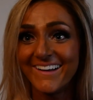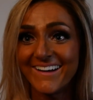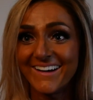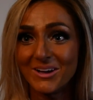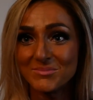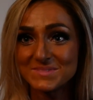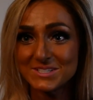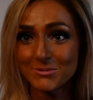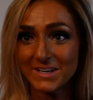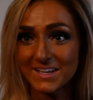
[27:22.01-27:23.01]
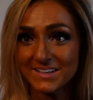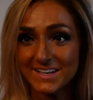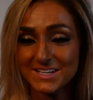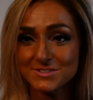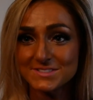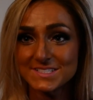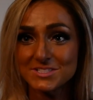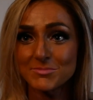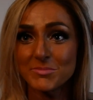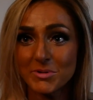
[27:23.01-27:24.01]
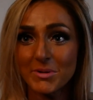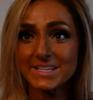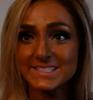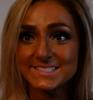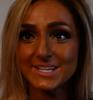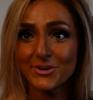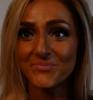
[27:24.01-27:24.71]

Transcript: Um, so when I hit a national stage, I'm gonna be ready. So